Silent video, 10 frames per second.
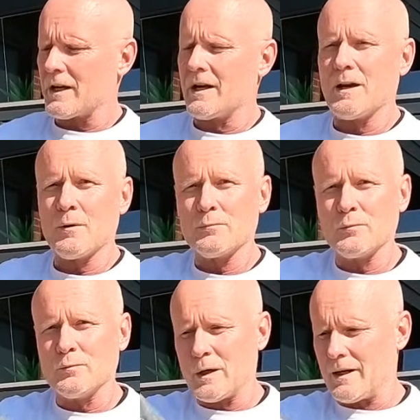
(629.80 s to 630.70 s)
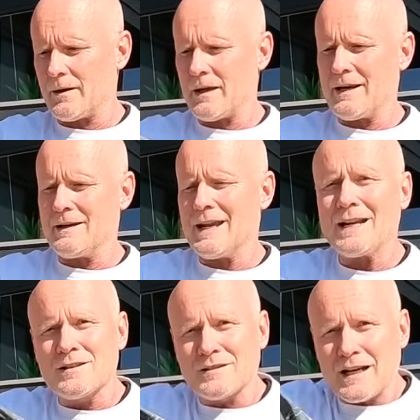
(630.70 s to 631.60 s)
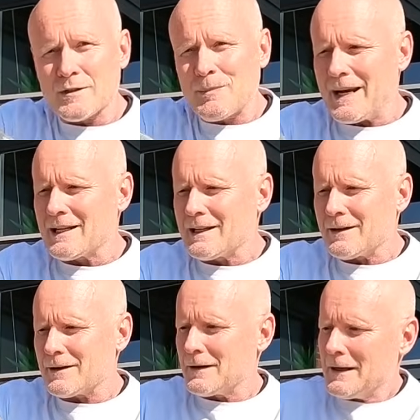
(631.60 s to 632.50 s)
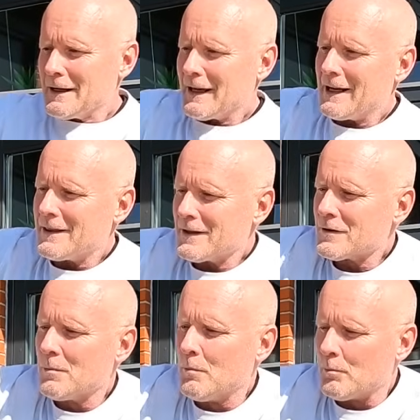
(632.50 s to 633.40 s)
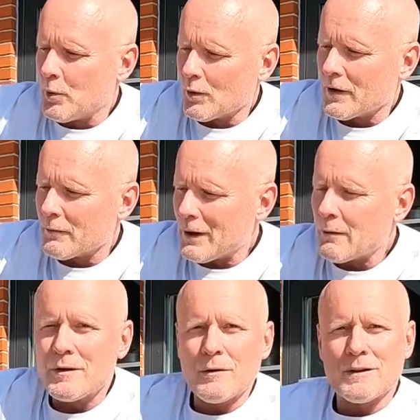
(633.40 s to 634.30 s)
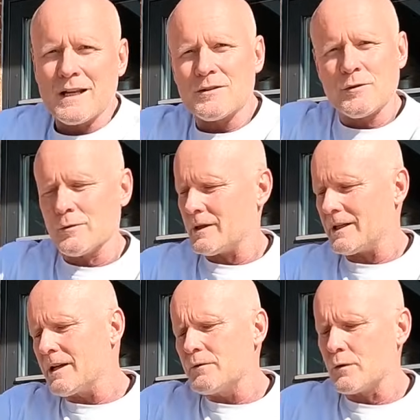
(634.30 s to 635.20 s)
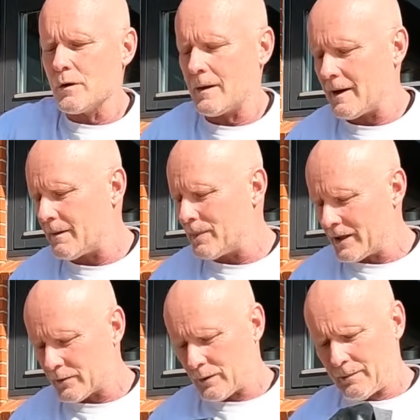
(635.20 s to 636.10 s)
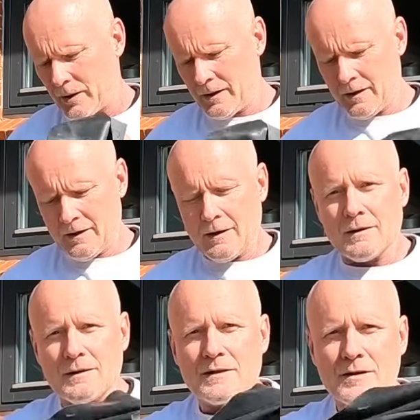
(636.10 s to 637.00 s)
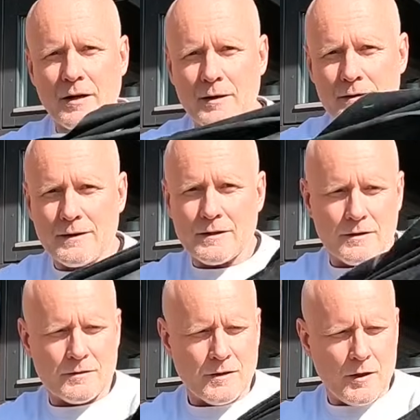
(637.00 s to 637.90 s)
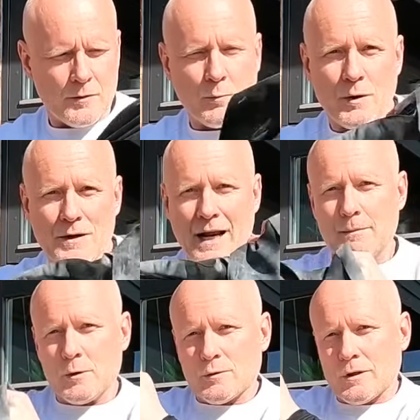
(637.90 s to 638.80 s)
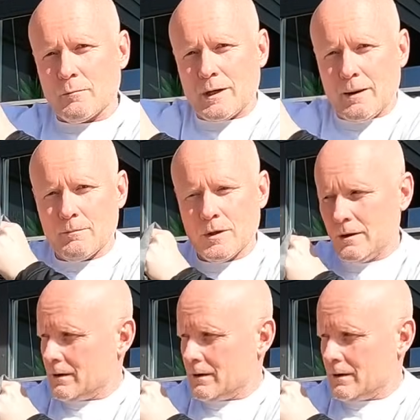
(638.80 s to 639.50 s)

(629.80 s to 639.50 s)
an exercise band like this. Pull it around here, it gives you a better grip. This is the one that I'm using when I'm